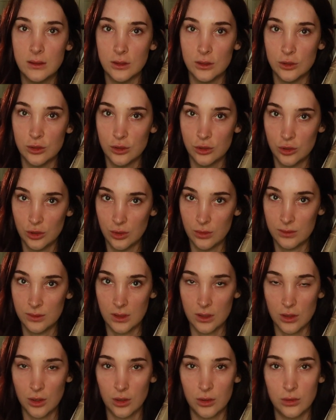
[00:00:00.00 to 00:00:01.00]
This just shows
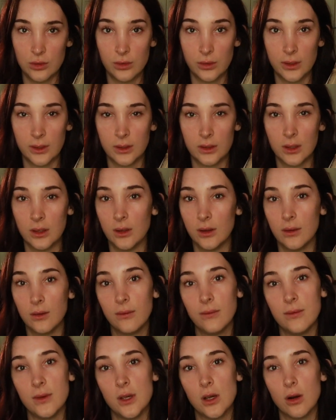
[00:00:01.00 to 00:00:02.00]
that you can do like
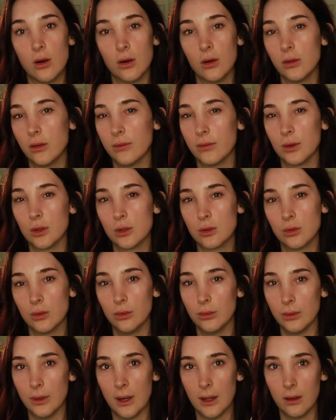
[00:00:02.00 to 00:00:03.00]
the VR, the
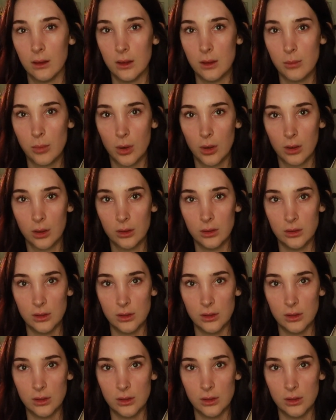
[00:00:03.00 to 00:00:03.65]
virtual reality part.